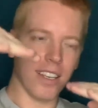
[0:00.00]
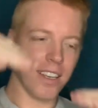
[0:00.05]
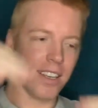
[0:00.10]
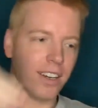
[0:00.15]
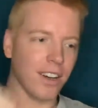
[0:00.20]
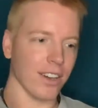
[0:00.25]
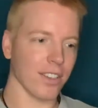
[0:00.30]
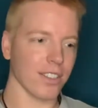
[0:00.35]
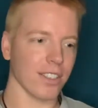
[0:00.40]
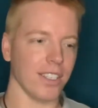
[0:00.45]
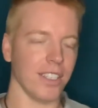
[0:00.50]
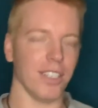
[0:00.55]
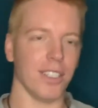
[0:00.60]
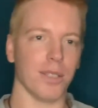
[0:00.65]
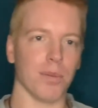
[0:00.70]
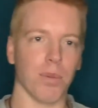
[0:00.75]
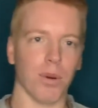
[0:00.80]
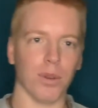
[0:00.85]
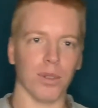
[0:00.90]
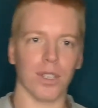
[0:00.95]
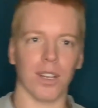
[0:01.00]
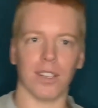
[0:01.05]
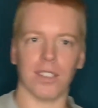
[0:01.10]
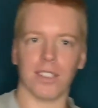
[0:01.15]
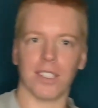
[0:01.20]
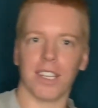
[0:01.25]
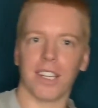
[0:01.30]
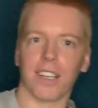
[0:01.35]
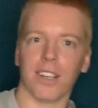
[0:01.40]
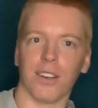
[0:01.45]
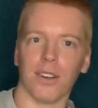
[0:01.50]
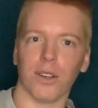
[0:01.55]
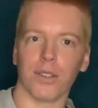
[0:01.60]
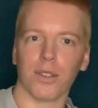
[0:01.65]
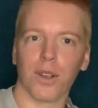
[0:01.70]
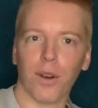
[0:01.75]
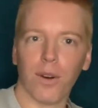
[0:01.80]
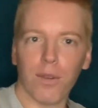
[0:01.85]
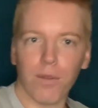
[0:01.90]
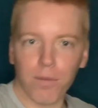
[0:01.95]
All of a sudden, he just pulls out a stick and goes,
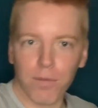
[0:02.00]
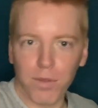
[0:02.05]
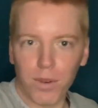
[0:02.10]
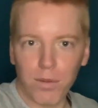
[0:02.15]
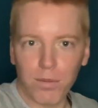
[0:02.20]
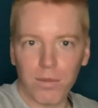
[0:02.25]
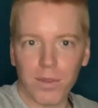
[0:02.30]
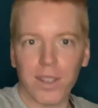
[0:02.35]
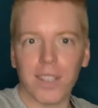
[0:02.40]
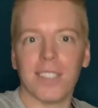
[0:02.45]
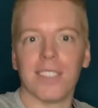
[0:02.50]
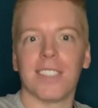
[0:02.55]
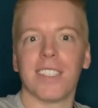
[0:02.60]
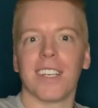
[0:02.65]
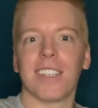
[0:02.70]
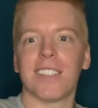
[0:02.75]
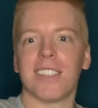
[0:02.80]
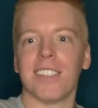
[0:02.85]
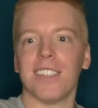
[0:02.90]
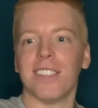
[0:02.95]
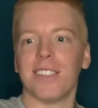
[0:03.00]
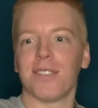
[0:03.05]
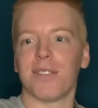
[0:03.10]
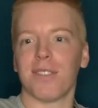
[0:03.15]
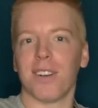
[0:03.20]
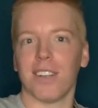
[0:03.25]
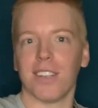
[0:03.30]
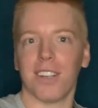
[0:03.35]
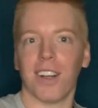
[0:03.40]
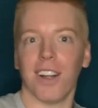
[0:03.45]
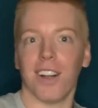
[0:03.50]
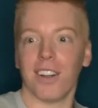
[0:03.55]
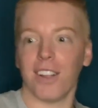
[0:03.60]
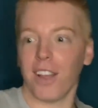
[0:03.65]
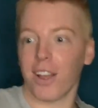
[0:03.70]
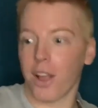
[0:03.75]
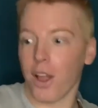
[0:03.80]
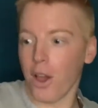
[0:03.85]
and sticks it in his front tire. Like,